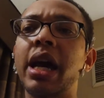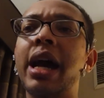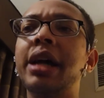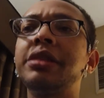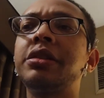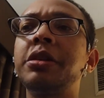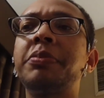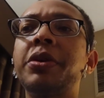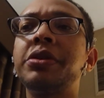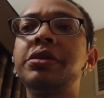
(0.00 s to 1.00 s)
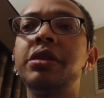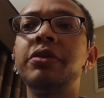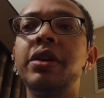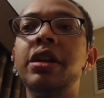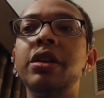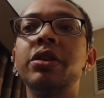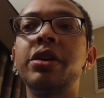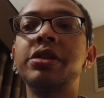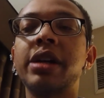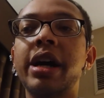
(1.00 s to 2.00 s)
ask the person if any
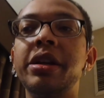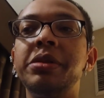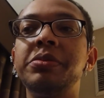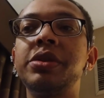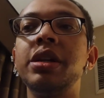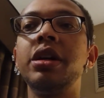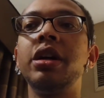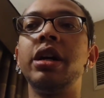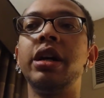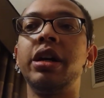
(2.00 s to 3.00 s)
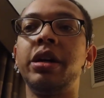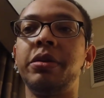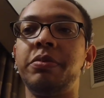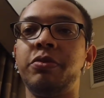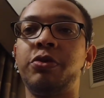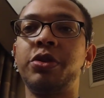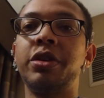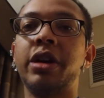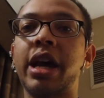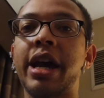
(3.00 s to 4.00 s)
large items for
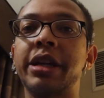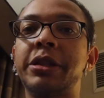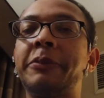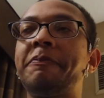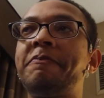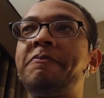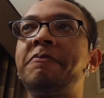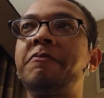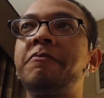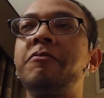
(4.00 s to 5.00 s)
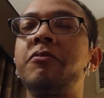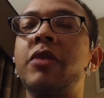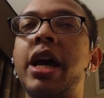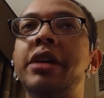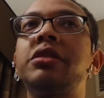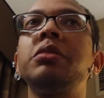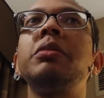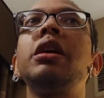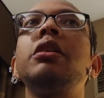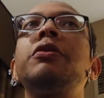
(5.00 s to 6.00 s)
their act. Ask
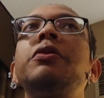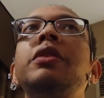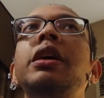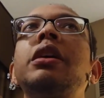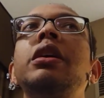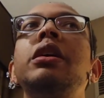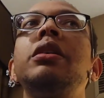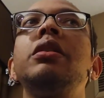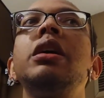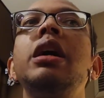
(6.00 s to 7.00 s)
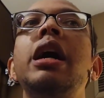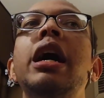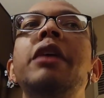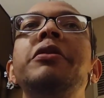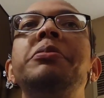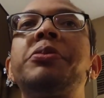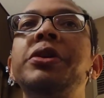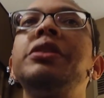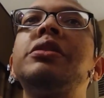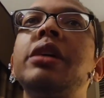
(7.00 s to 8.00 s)
them if they can have it
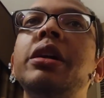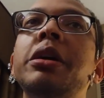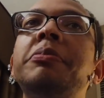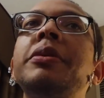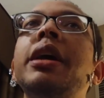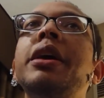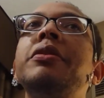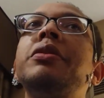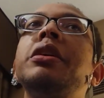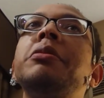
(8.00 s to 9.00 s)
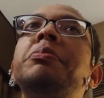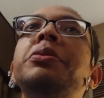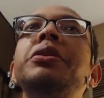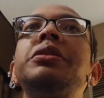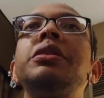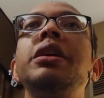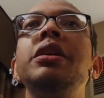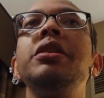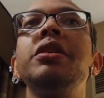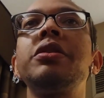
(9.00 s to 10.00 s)
pre-set up and then put
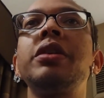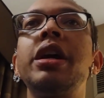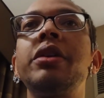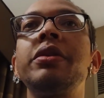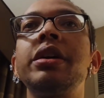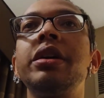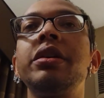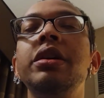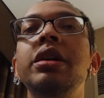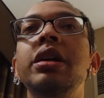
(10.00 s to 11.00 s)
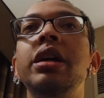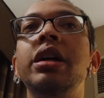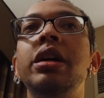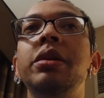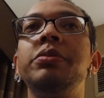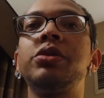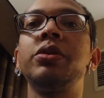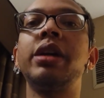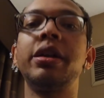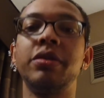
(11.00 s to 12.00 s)
in another area
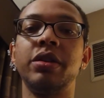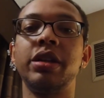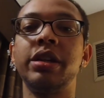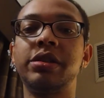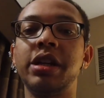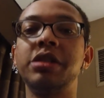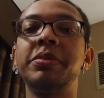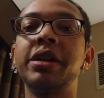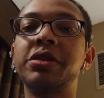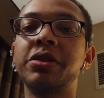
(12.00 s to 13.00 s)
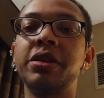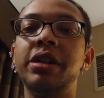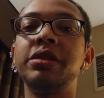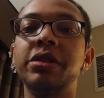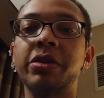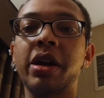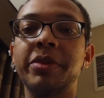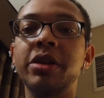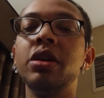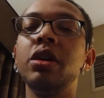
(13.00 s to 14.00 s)
so that a stage master can easily
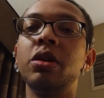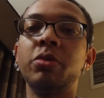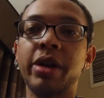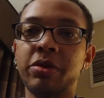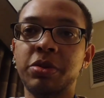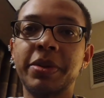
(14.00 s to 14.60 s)
grab it. Rhett